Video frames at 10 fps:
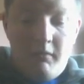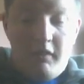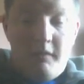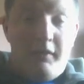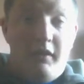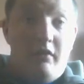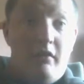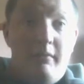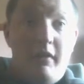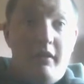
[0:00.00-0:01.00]
this
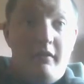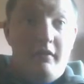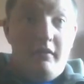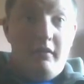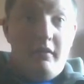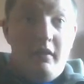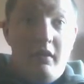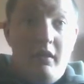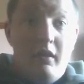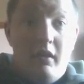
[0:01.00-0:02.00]
particular man,
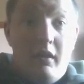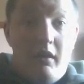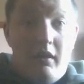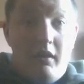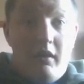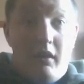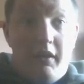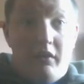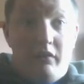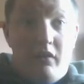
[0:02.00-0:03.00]

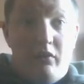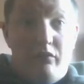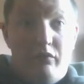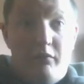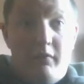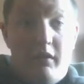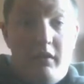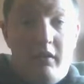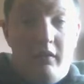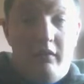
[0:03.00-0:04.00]
I got talking to him,
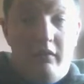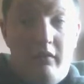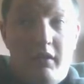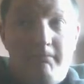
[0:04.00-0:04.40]
and